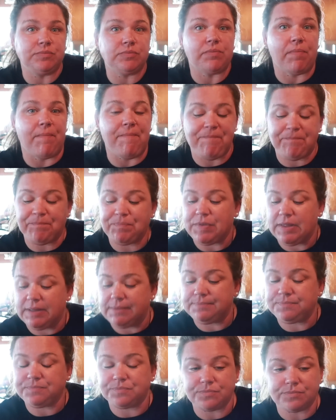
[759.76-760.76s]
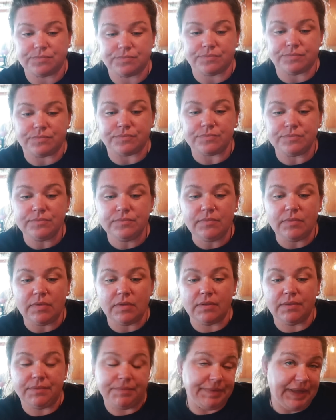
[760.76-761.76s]
Yeah, because it's already like
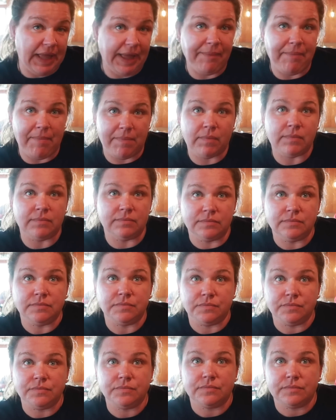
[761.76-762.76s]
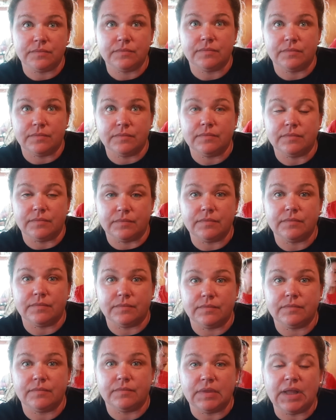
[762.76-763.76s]
cheesy and creamy already by
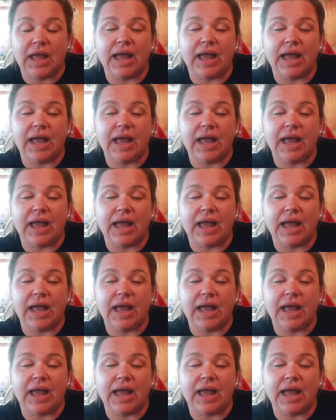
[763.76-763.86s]
itself.